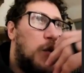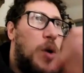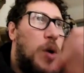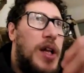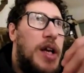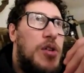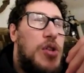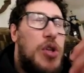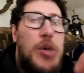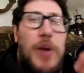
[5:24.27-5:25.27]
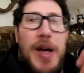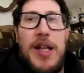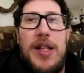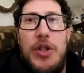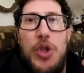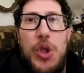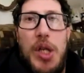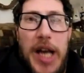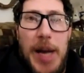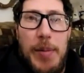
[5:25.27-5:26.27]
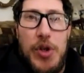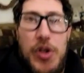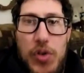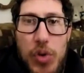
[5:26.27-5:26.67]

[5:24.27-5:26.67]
was willing to do anything just to damage the